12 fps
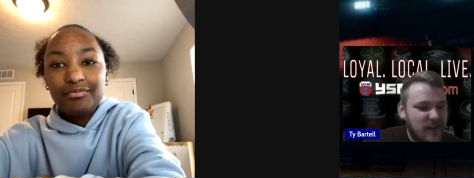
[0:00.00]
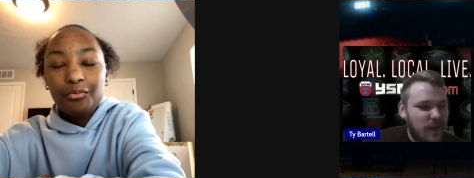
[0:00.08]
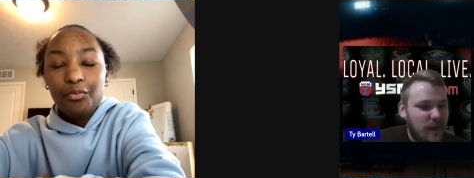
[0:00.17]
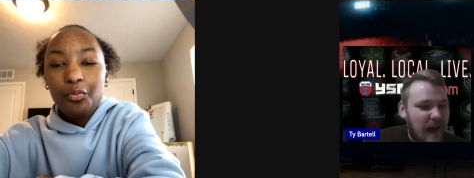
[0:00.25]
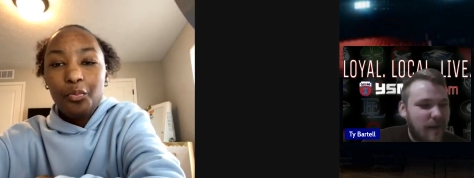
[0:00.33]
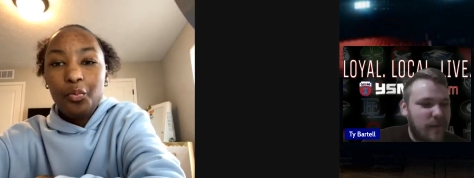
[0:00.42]

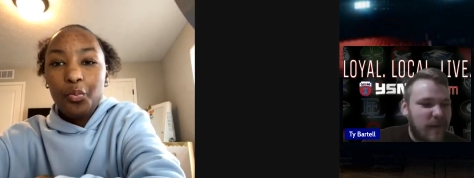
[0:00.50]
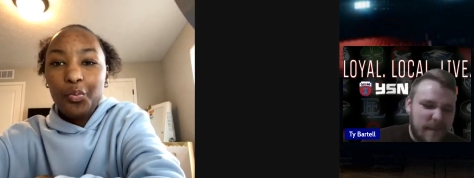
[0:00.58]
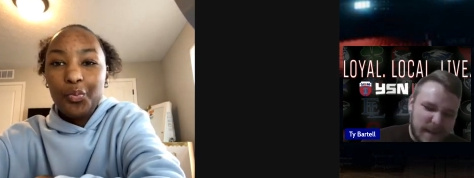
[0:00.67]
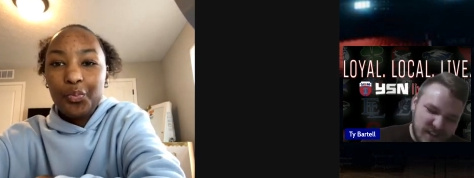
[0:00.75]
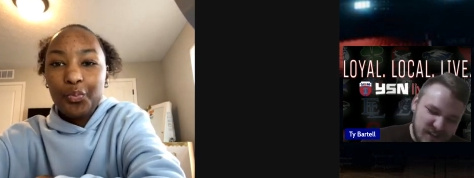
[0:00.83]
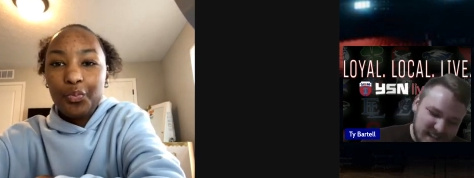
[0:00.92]
Speaker 1: How how
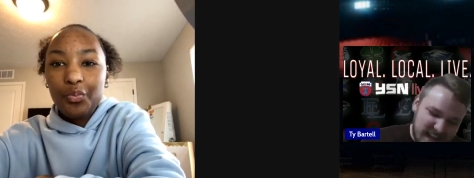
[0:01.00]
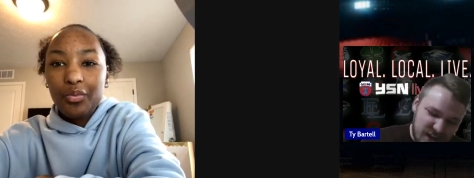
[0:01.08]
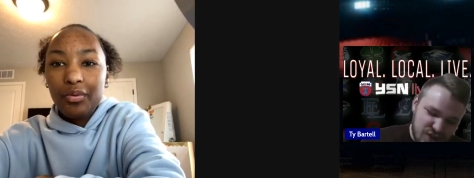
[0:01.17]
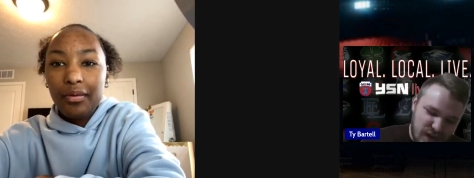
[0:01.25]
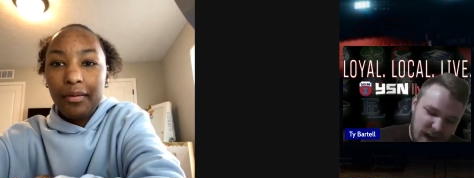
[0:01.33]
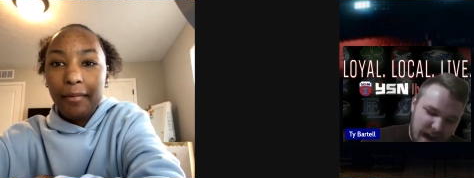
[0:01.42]
much does that
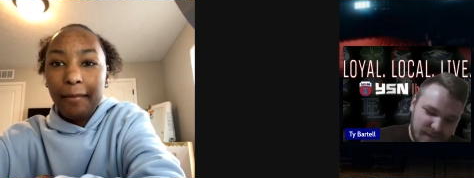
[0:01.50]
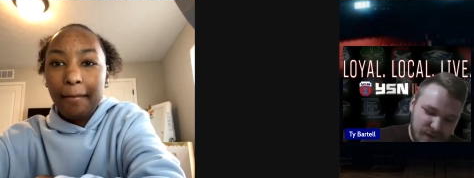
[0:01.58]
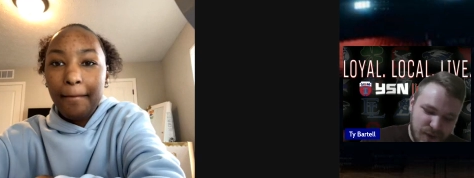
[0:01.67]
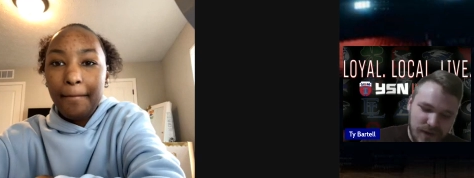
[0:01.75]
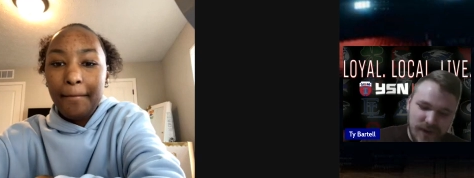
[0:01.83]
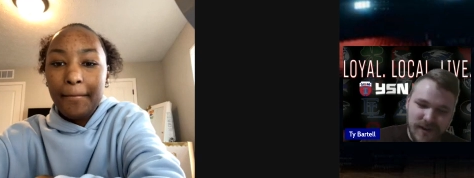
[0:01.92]
drive you
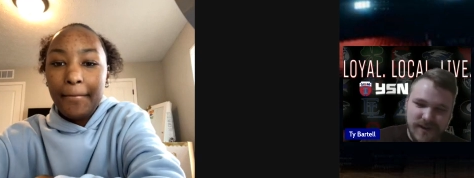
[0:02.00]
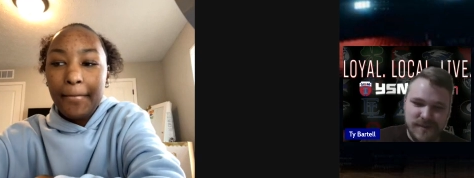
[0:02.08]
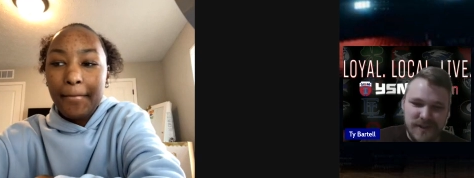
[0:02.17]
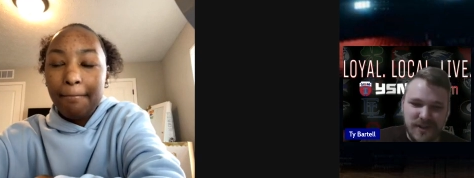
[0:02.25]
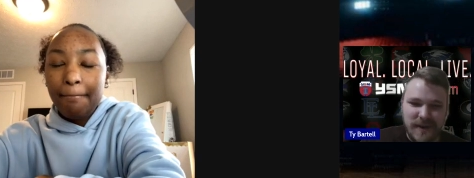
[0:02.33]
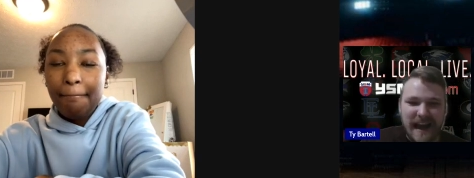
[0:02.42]
girls
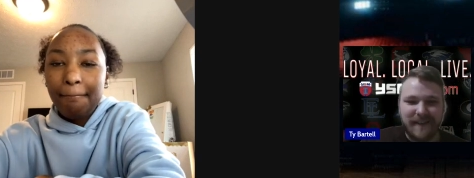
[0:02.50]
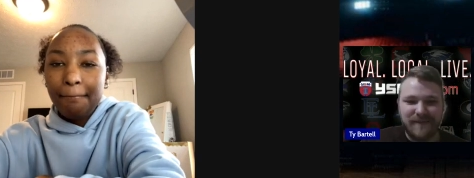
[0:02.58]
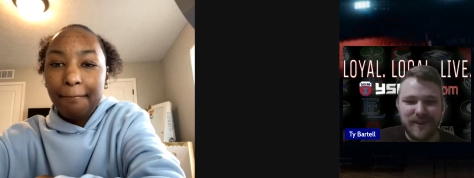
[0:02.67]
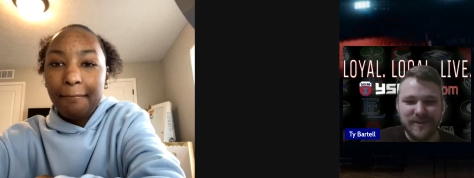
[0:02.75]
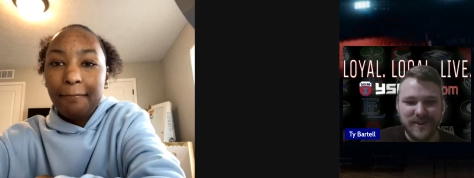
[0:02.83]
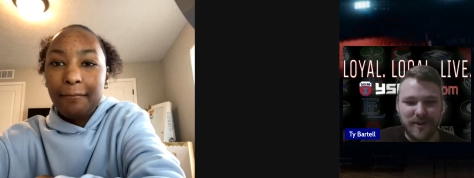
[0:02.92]
when you have
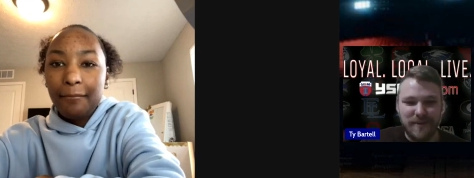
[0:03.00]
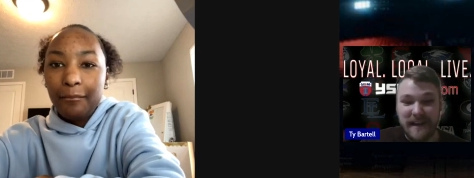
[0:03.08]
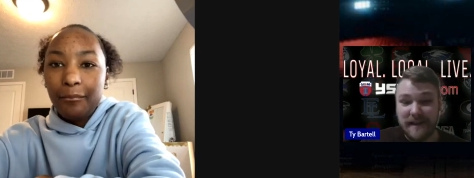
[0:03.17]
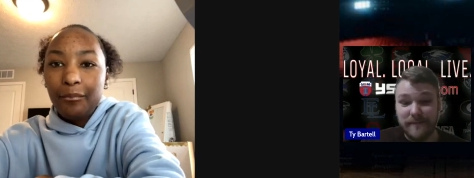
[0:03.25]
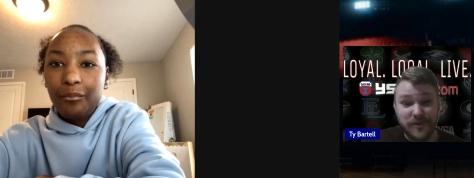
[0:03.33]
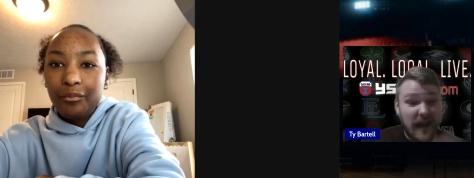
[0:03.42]
those home
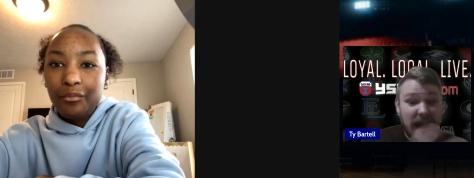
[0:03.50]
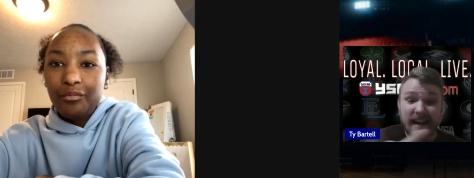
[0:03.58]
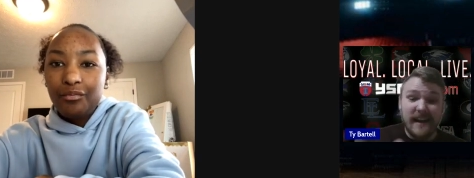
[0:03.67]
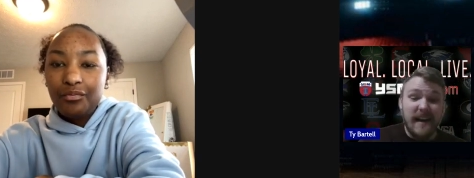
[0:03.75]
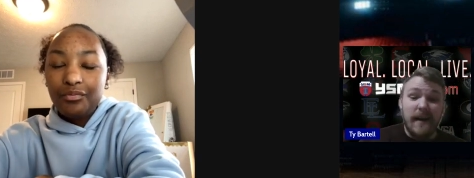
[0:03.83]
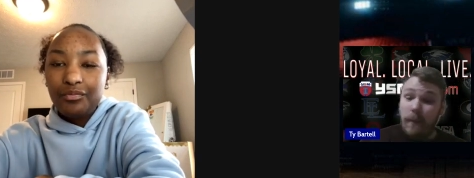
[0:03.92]
games? You got
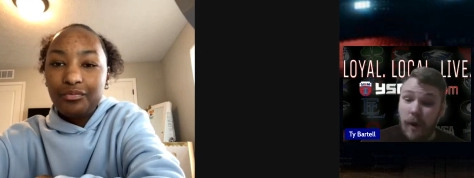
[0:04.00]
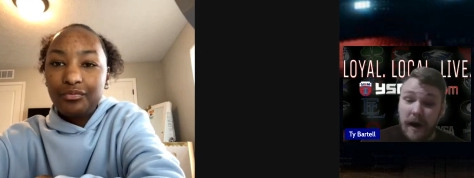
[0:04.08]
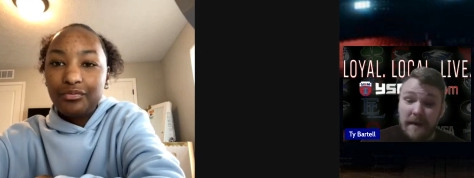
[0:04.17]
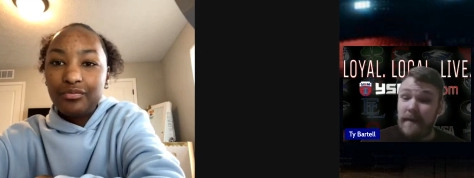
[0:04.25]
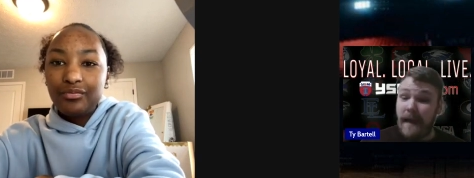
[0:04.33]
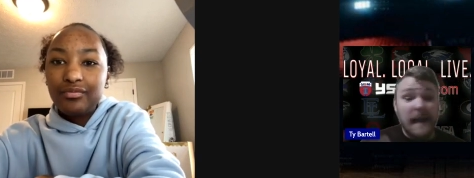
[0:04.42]

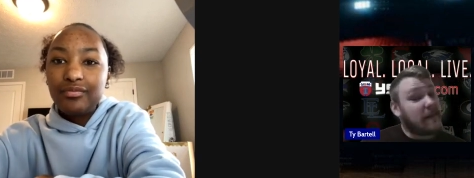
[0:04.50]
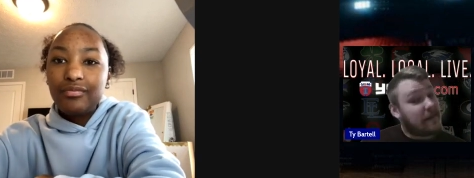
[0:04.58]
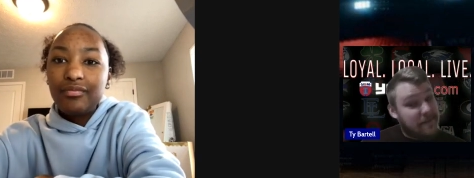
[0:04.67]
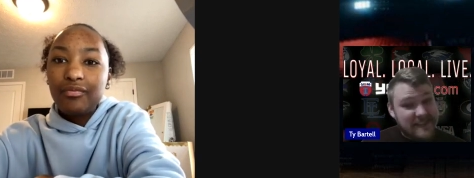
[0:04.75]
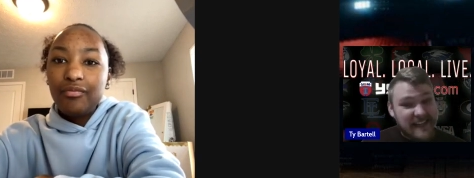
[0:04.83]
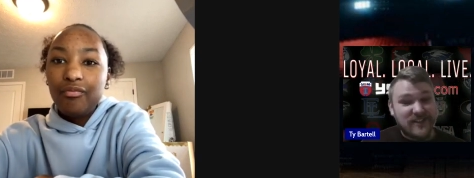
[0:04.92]
one, maybe
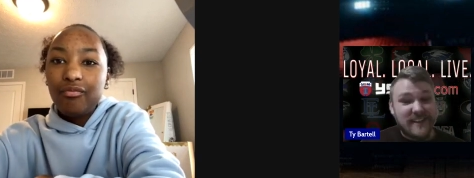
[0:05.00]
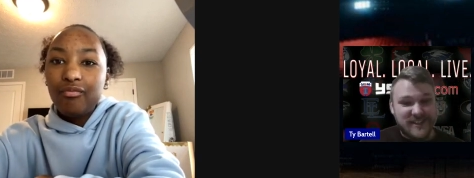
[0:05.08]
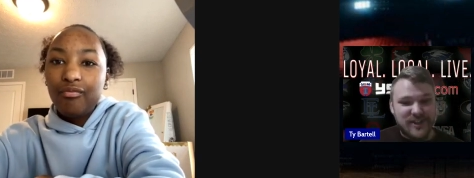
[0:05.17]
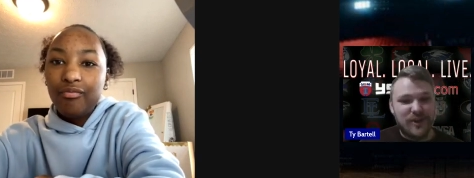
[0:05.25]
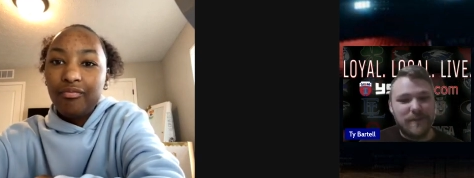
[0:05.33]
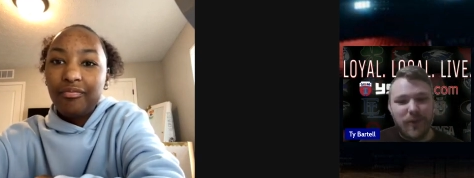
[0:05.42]
potentially
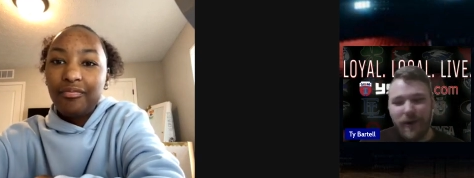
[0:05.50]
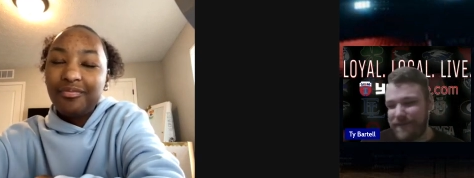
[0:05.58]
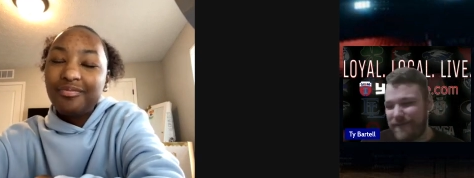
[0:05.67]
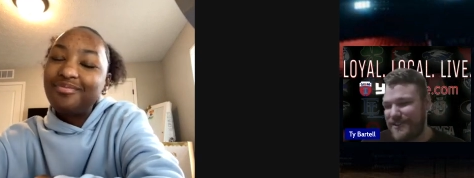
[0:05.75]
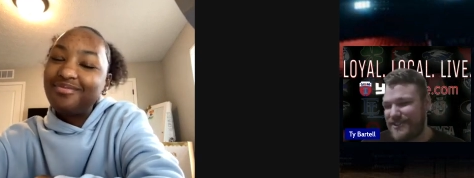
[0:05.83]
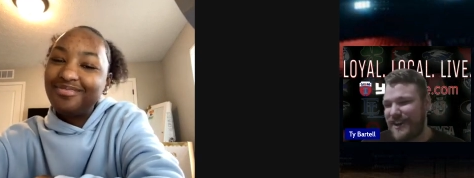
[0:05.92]
two more
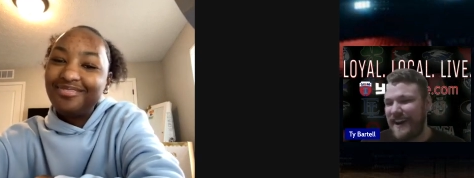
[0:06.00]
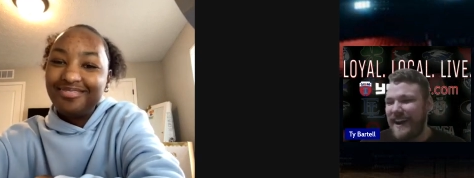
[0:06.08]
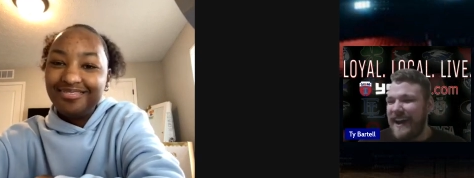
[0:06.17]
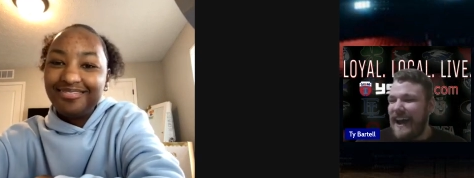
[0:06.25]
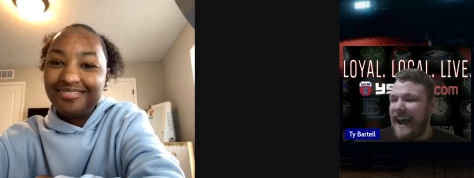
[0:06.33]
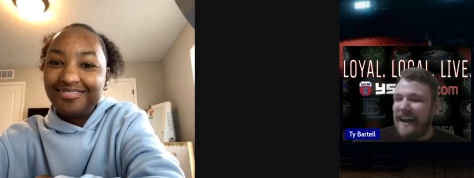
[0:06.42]
for sure
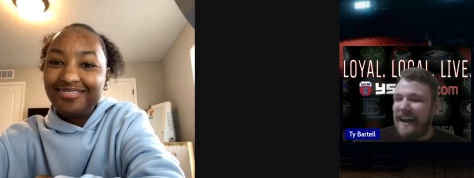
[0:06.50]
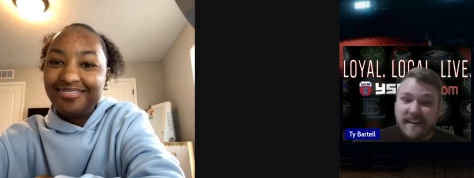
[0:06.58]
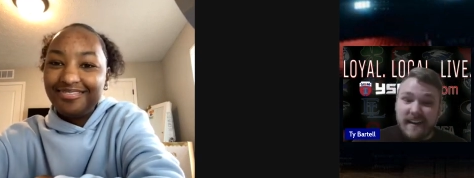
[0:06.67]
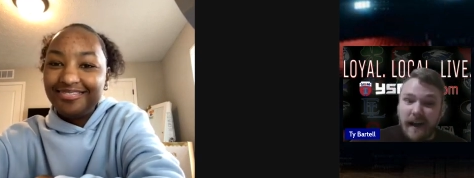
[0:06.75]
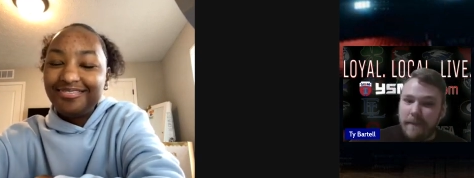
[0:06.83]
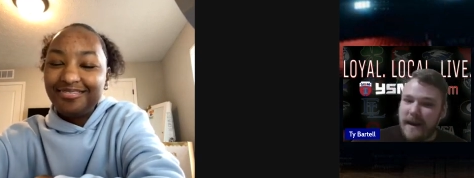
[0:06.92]
uh, coming up